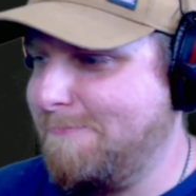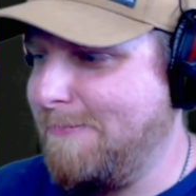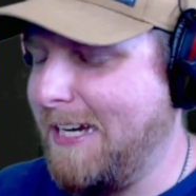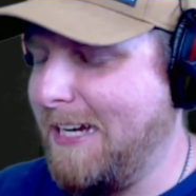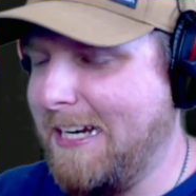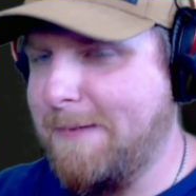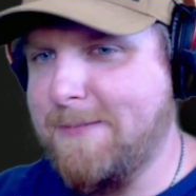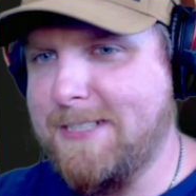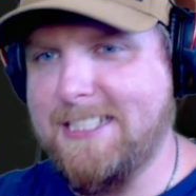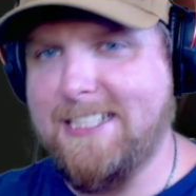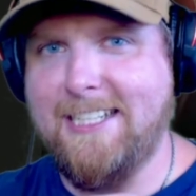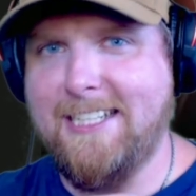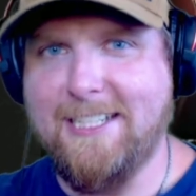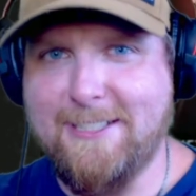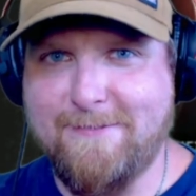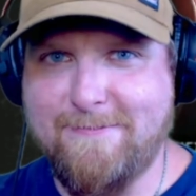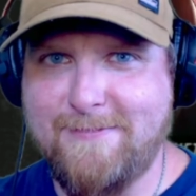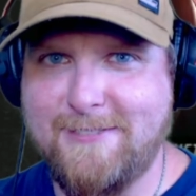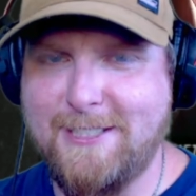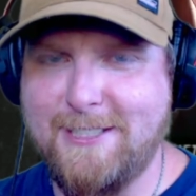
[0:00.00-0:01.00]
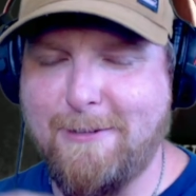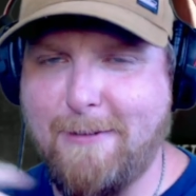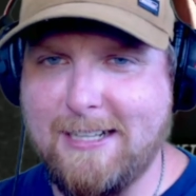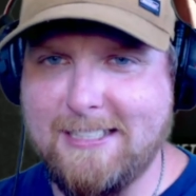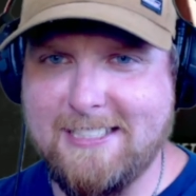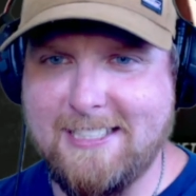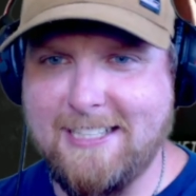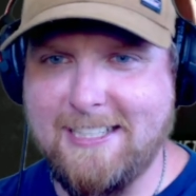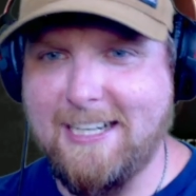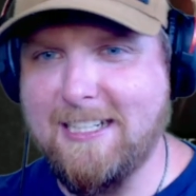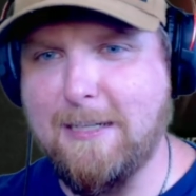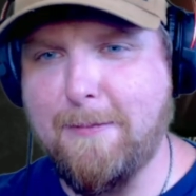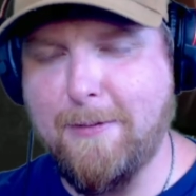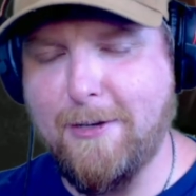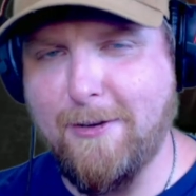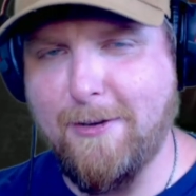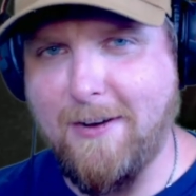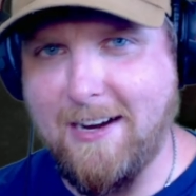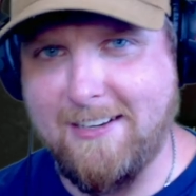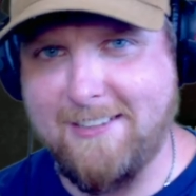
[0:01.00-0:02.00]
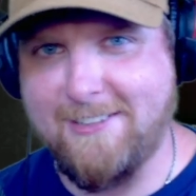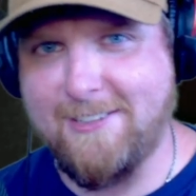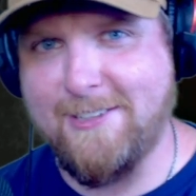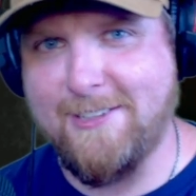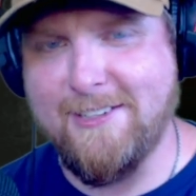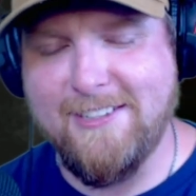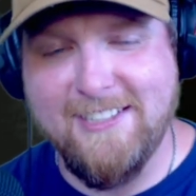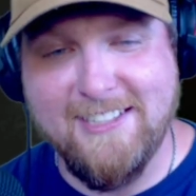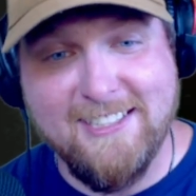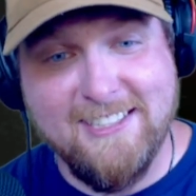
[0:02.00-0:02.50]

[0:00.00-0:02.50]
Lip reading: my name is Ian. You're watching IWrocker.